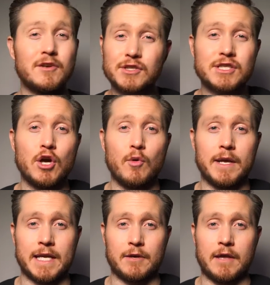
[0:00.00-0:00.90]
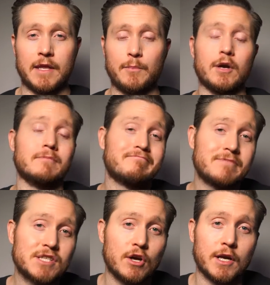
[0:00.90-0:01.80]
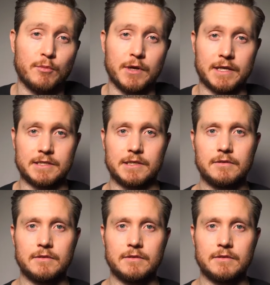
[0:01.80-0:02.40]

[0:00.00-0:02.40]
There's just no way to get around that part. Sorry to break it to